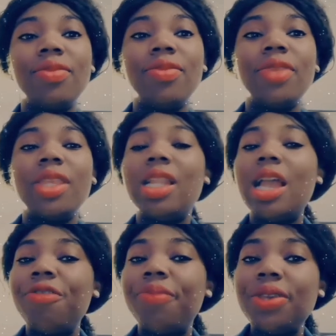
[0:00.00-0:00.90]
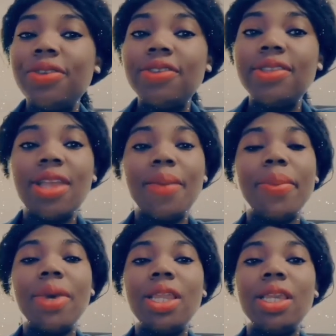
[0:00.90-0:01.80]
Now you've been using that
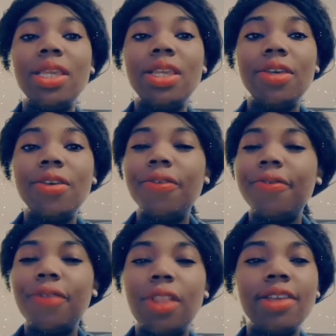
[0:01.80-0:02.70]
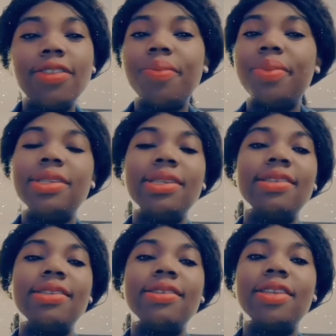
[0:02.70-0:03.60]
money for lots of
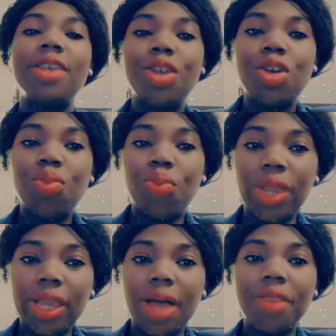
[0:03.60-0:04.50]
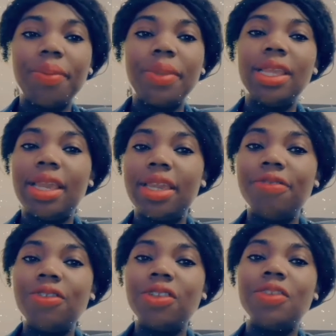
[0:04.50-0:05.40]
businesses. Bring out the money and give
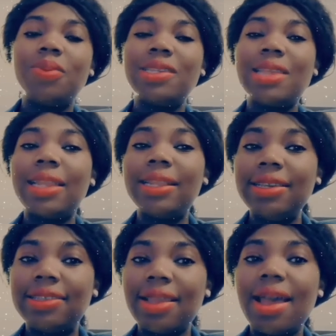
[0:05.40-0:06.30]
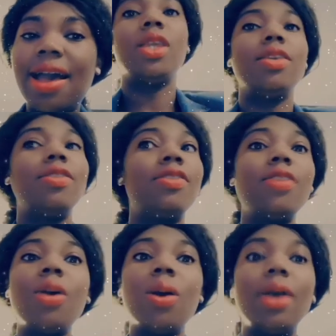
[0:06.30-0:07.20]
to this person at least half."
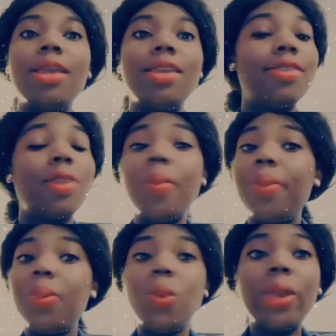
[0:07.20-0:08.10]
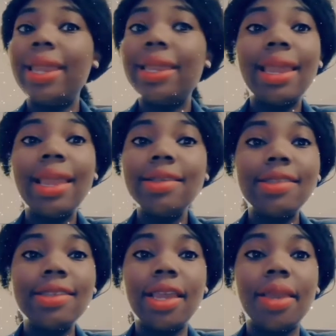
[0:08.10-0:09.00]
His own people were against
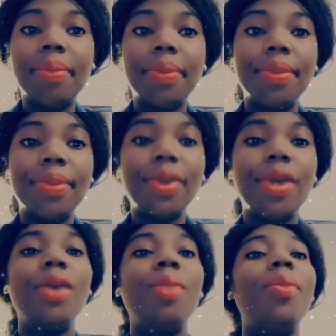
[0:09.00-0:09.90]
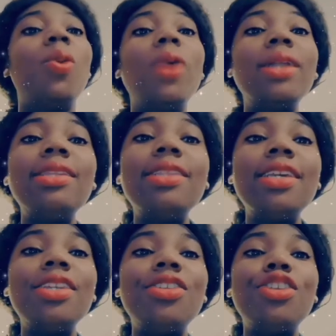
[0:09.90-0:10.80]
him. But what did he
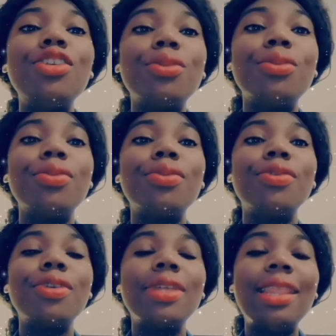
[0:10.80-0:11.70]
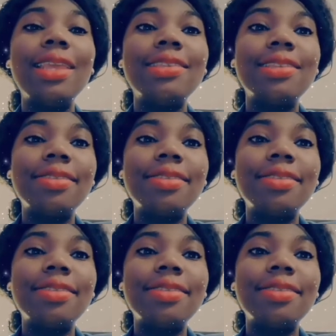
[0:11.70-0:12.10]
do? Listen.